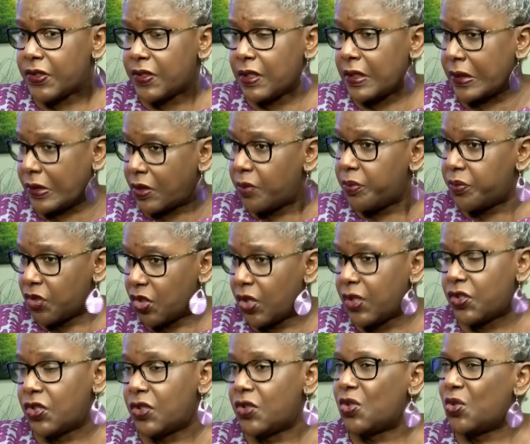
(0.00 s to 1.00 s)
does it. Some
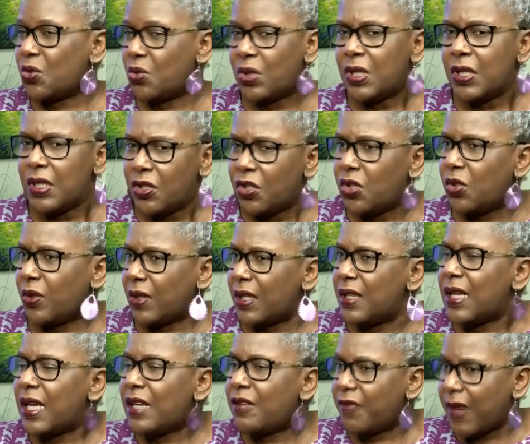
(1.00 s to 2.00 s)
churches do.
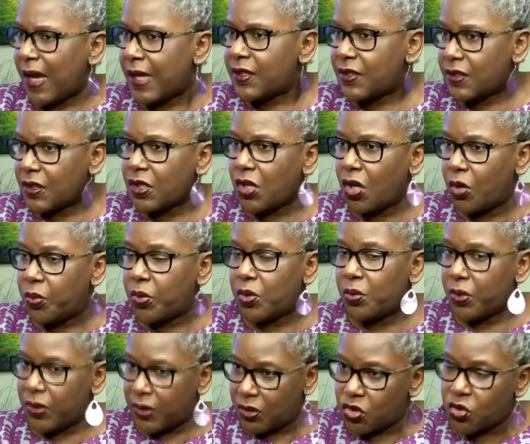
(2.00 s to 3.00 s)
They advise the
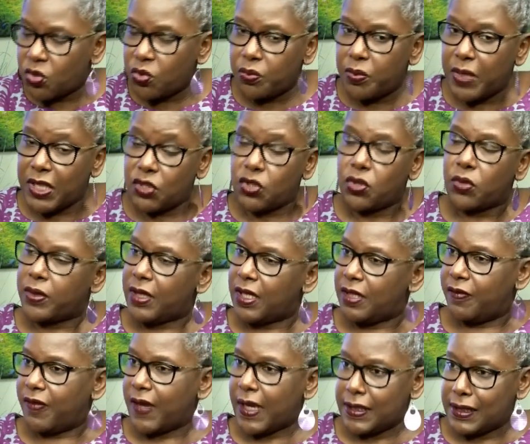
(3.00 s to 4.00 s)
couple, but they should make sure
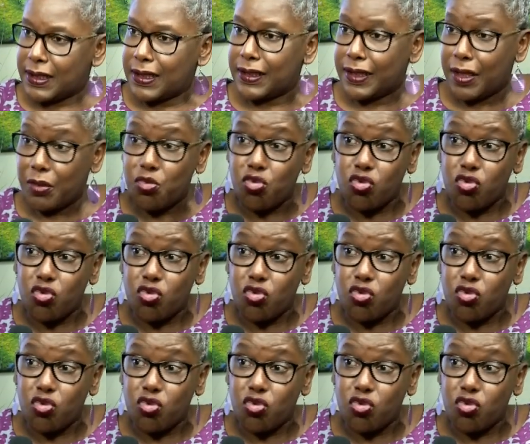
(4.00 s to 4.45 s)
they're advising